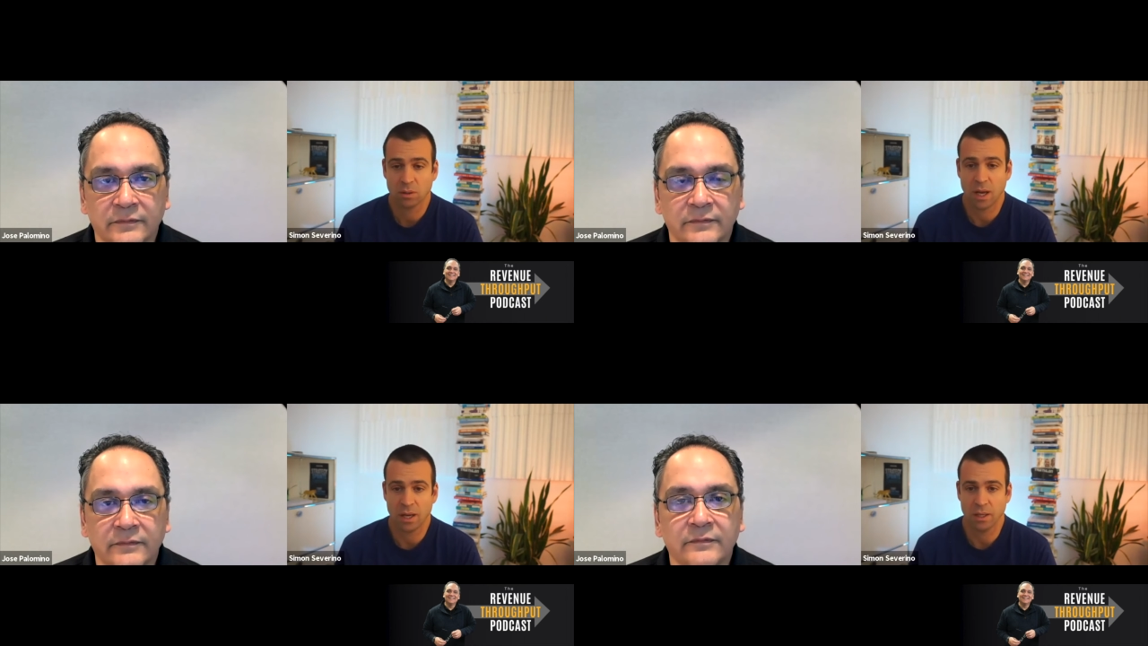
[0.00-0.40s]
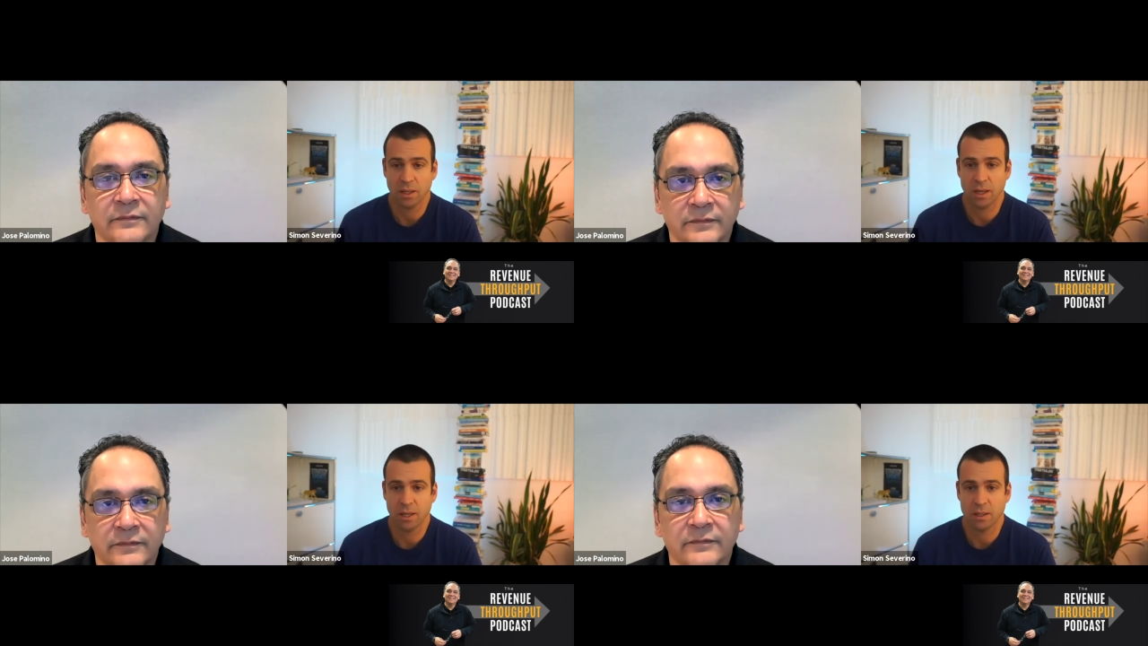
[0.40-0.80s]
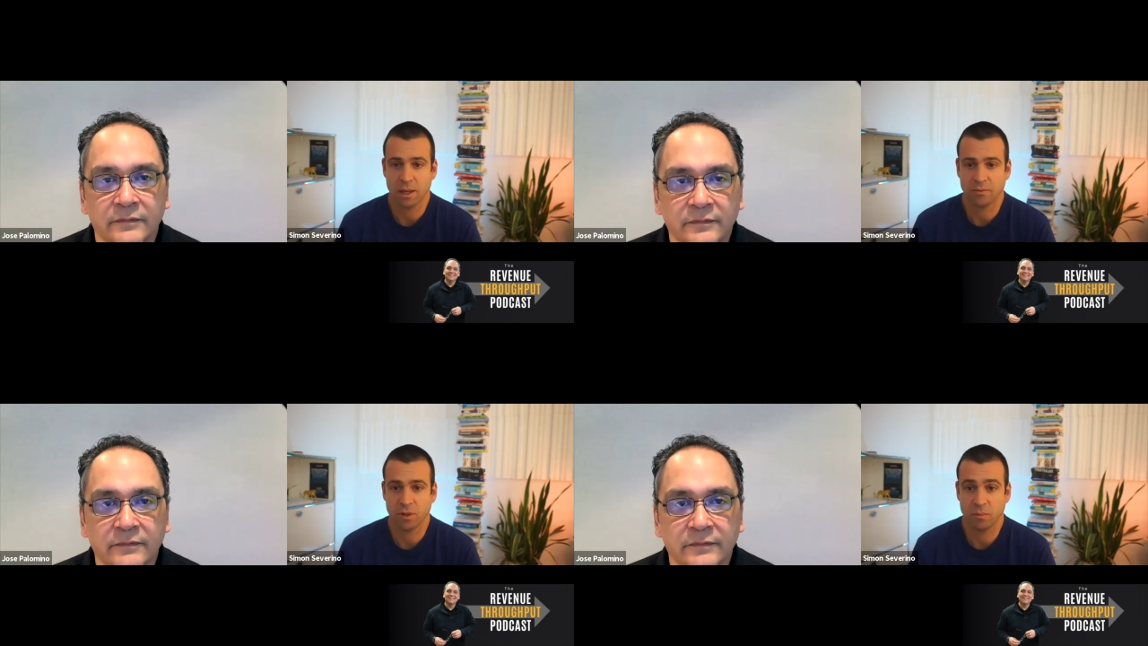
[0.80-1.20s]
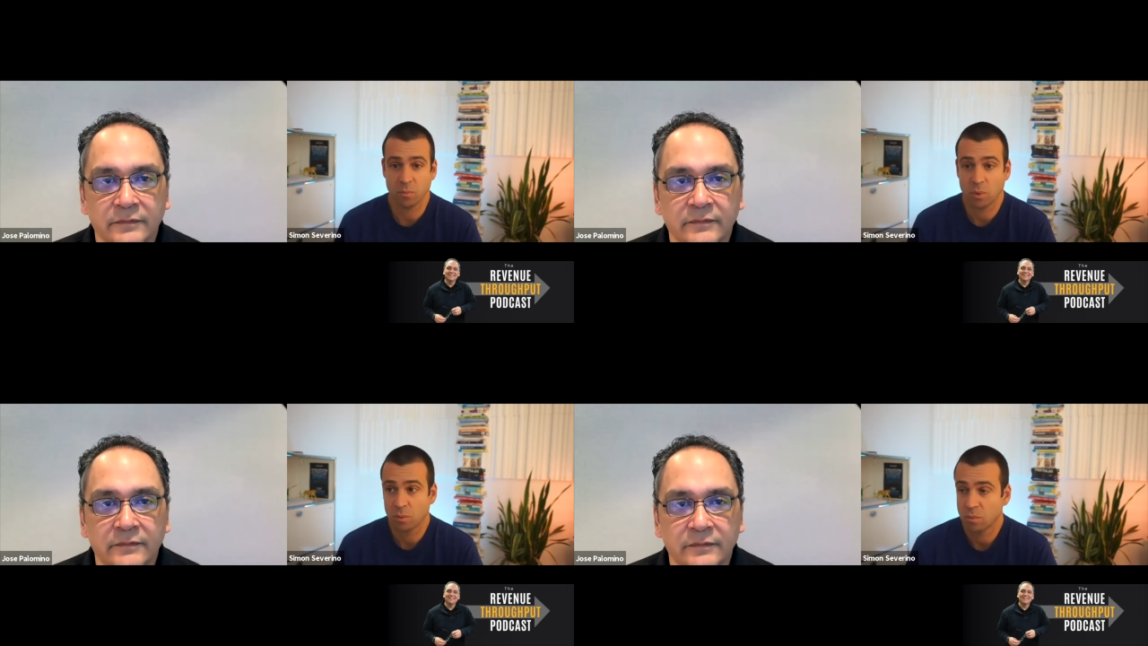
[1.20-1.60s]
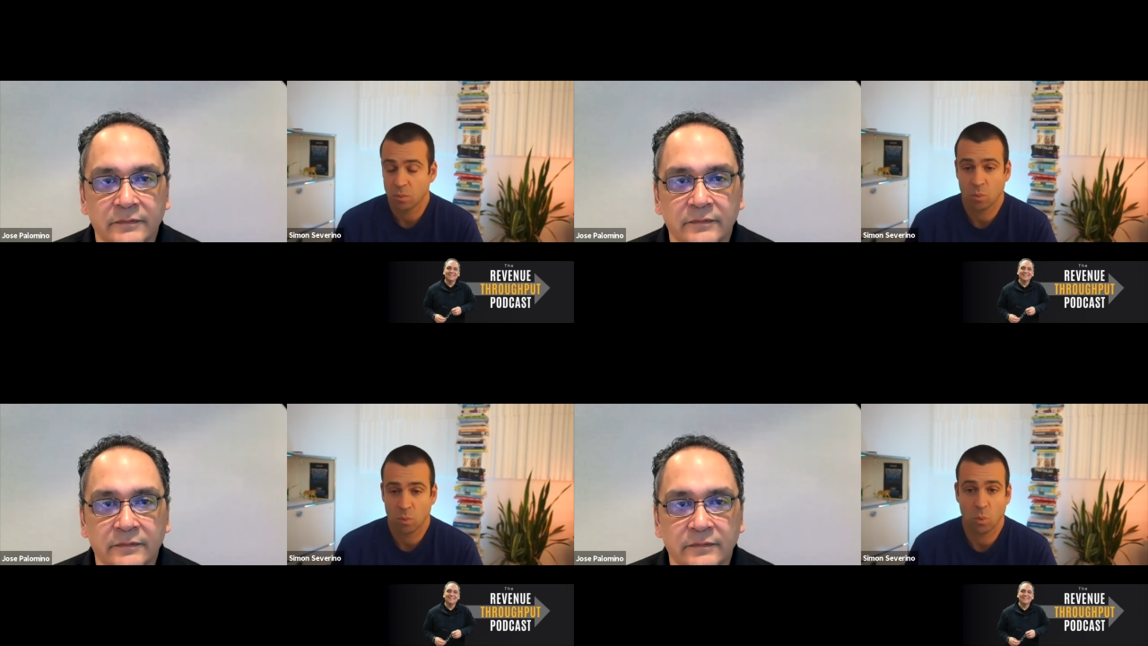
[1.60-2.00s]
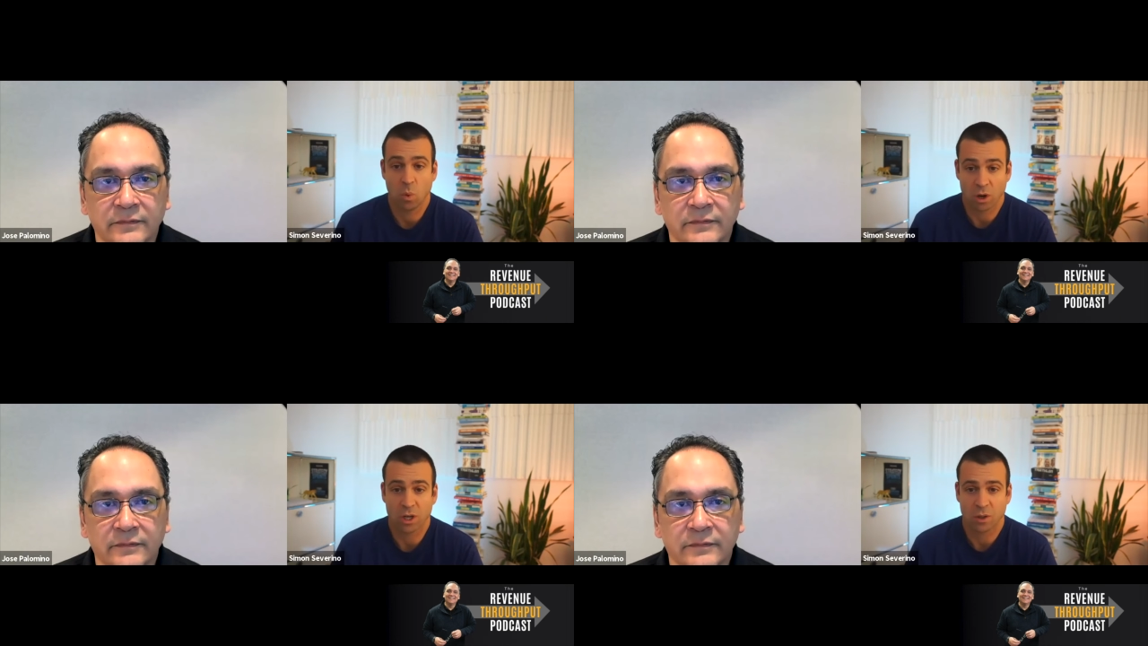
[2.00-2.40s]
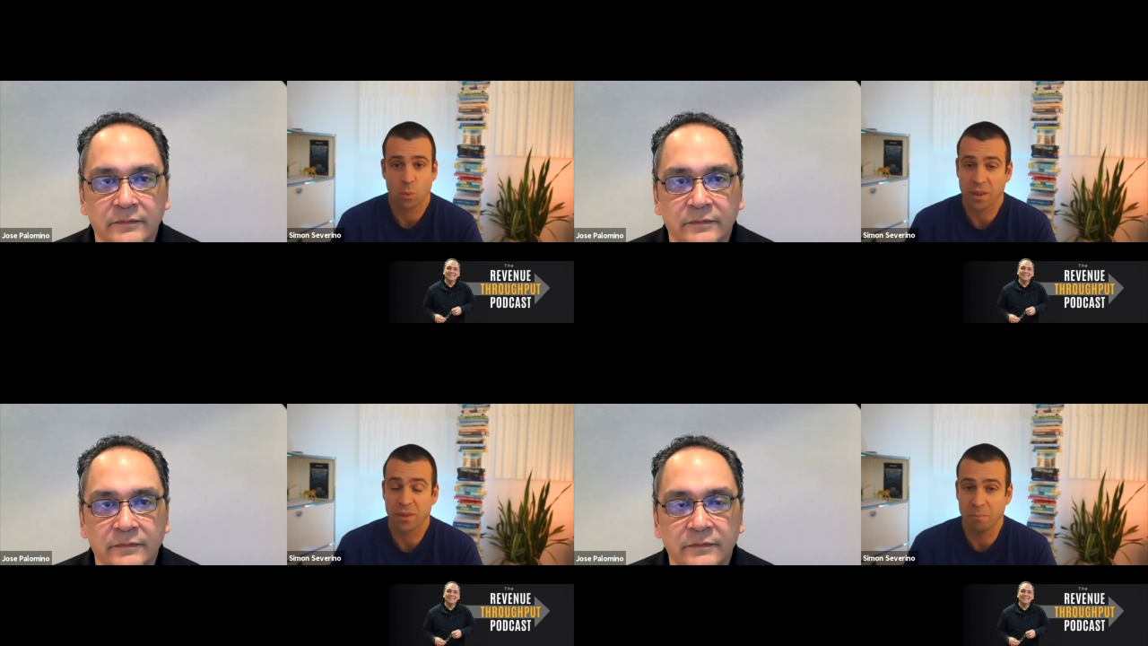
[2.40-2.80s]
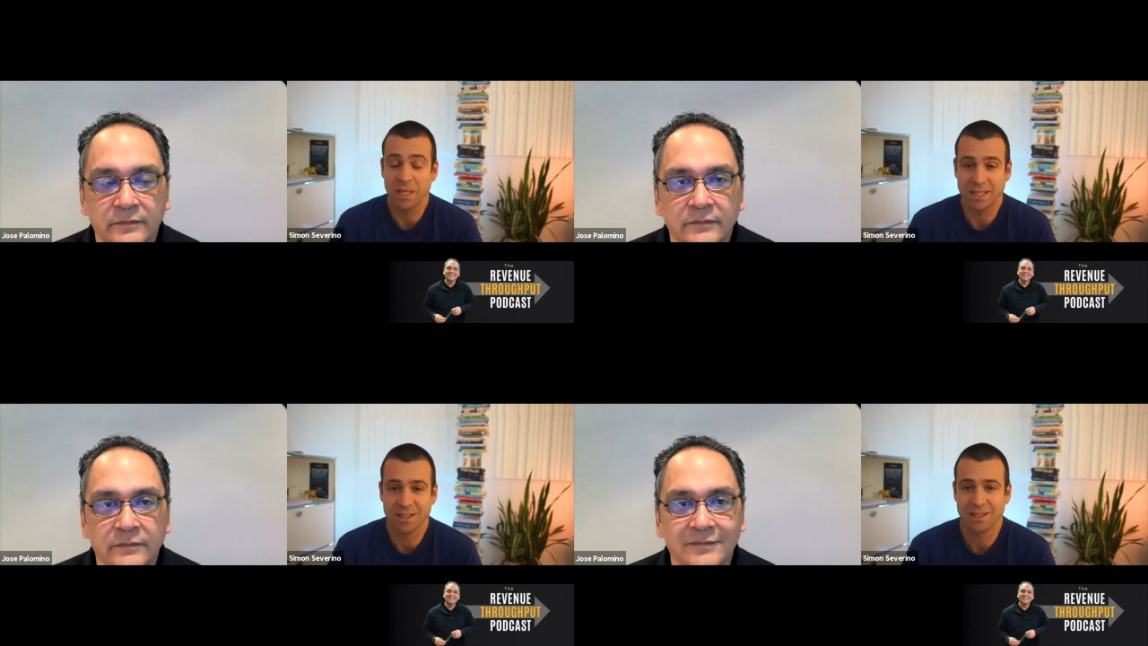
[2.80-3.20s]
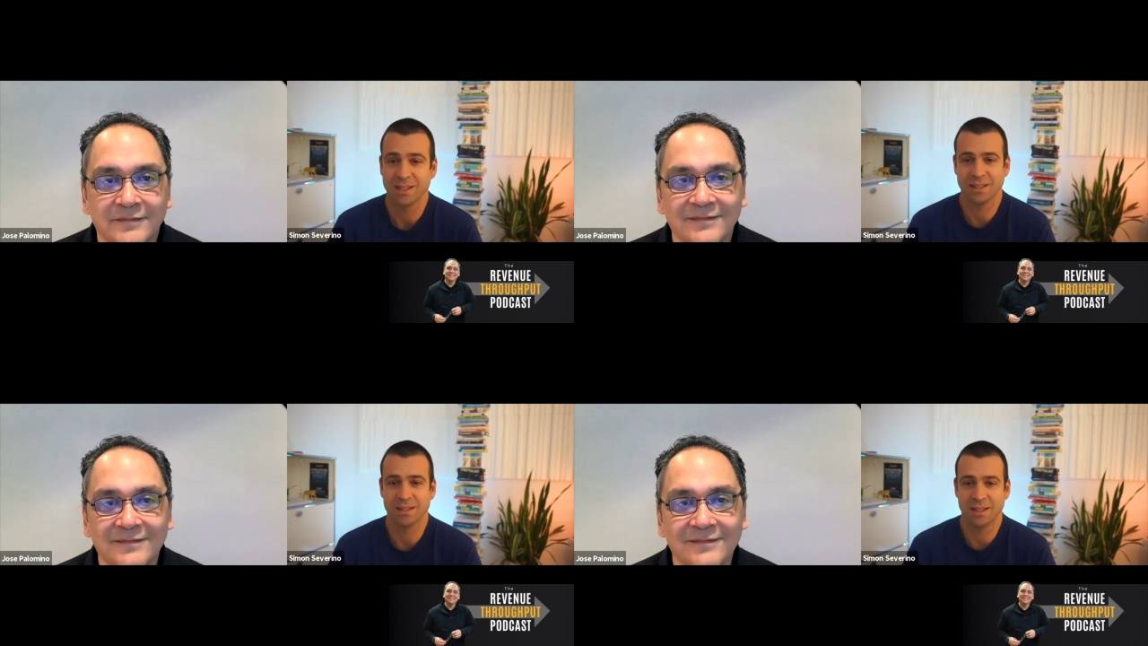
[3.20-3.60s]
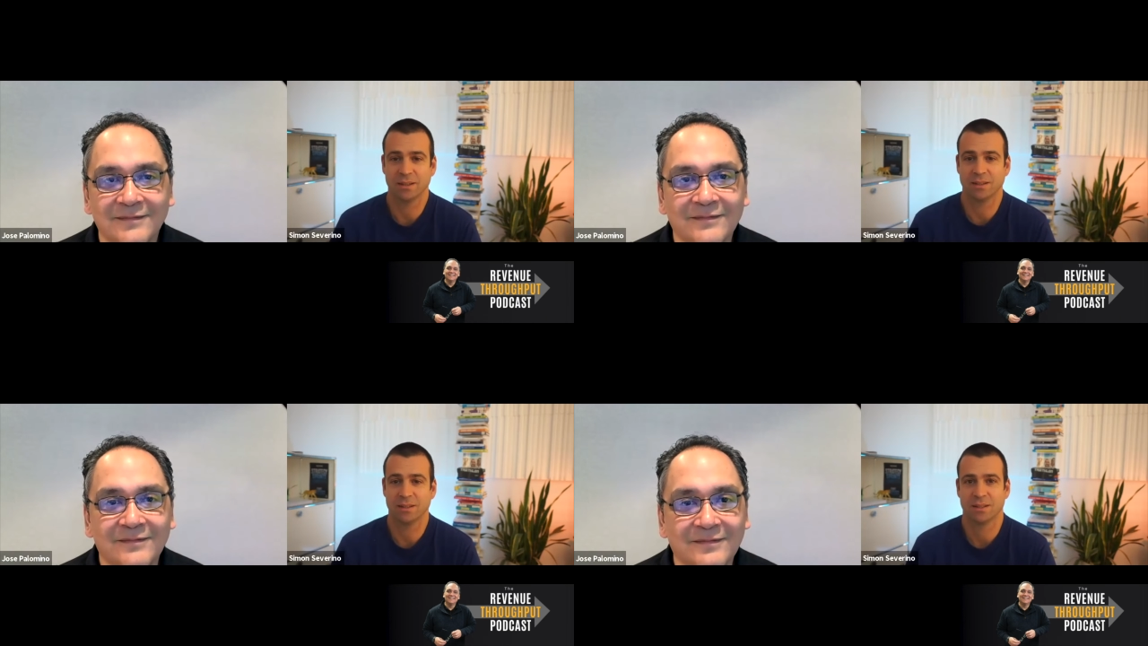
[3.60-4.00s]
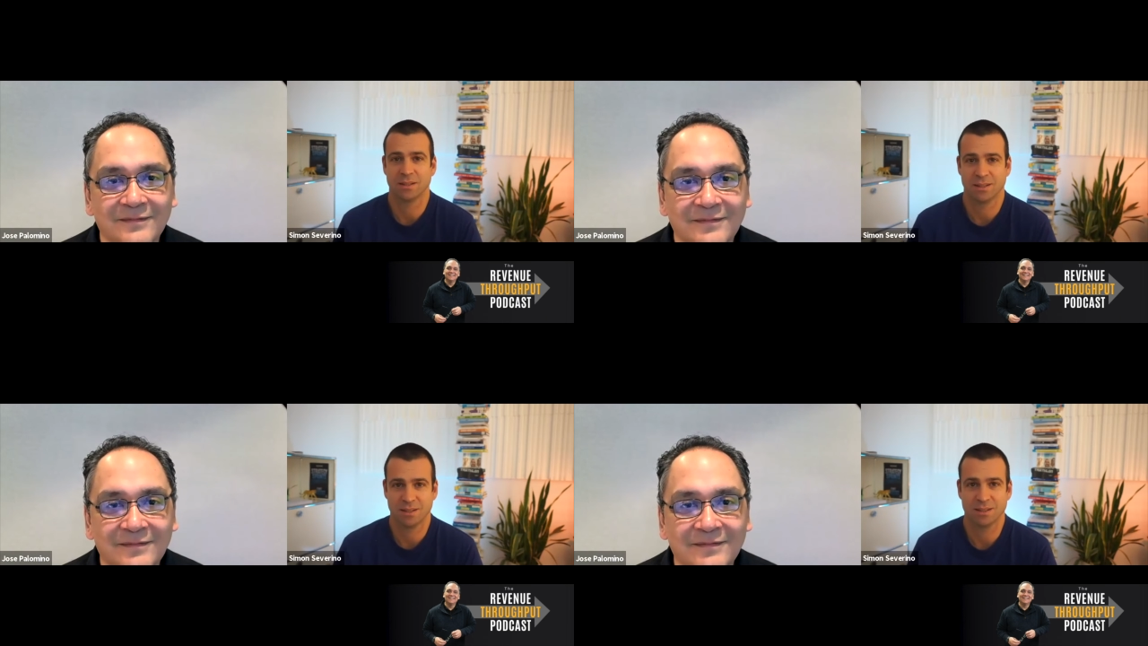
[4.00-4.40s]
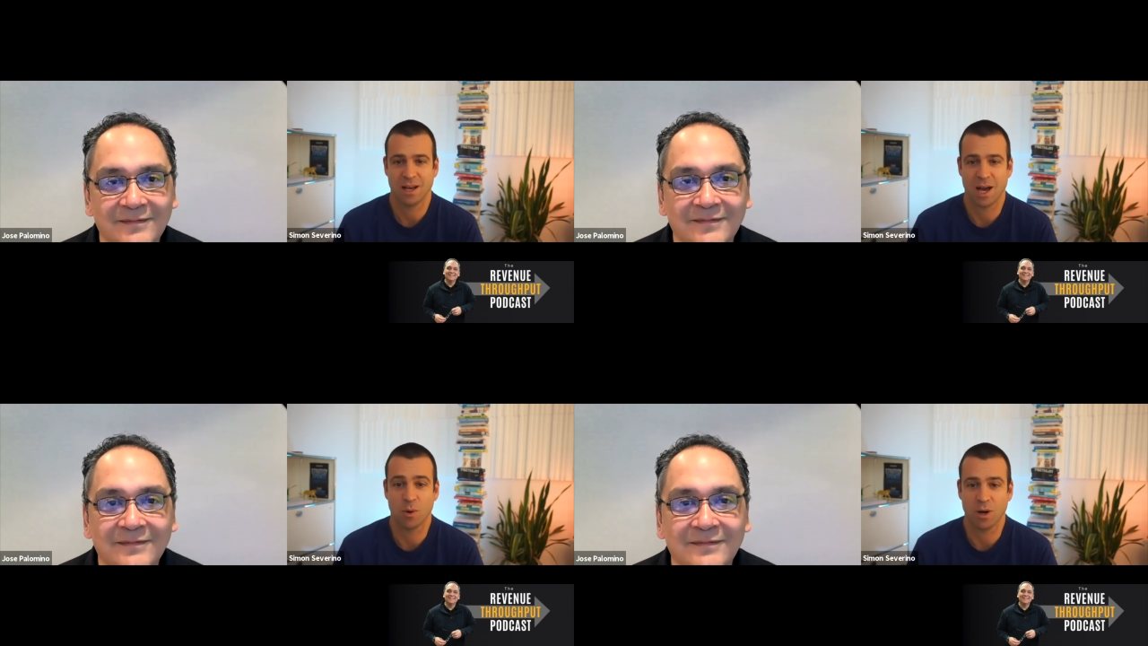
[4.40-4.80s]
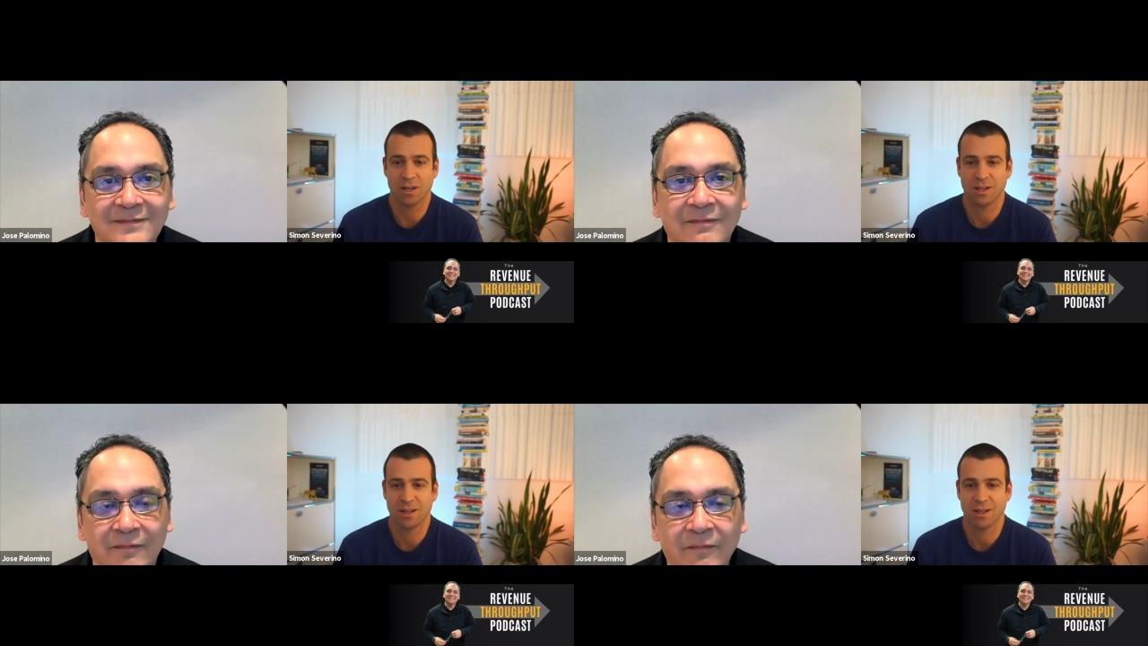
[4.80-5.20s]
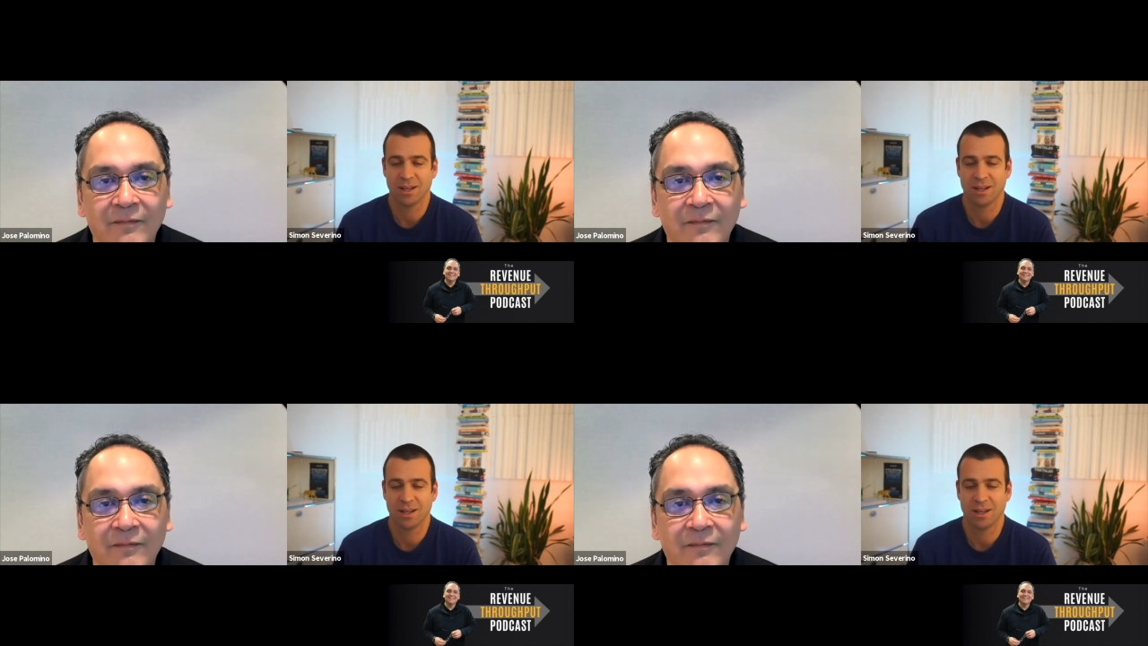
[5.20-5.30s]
Speaker 1: I, I have them work with me in that hour.